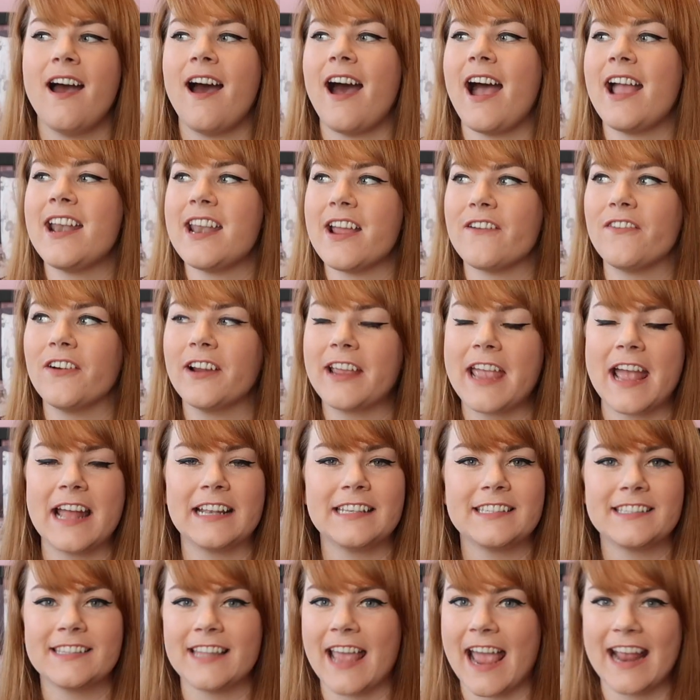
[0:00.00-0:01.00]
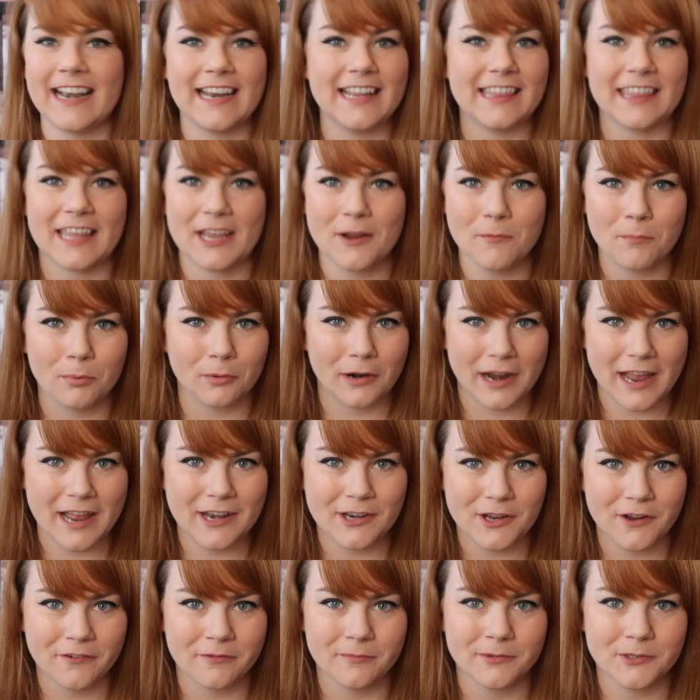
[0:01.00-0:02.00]
I never get anything
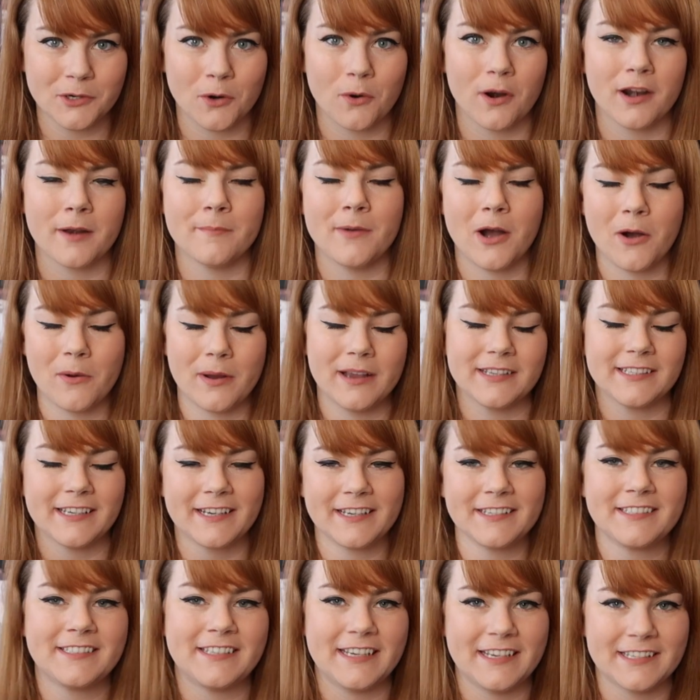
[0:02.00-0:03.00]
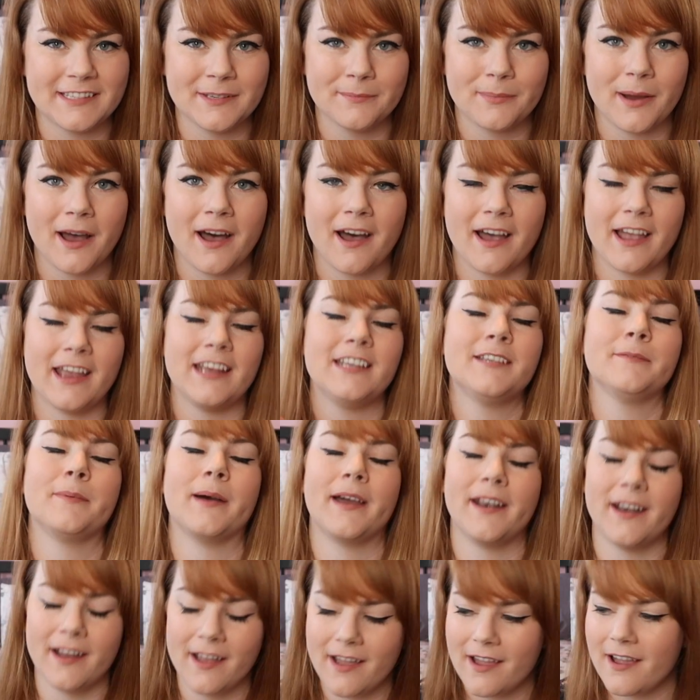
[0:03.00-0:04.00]
brand new from Torrid. I'm always like a season behind,
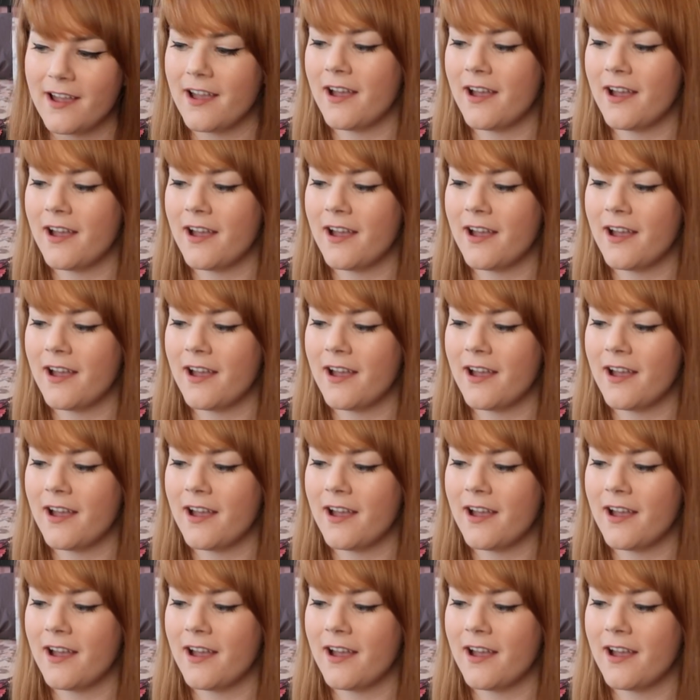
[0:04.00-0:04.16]
but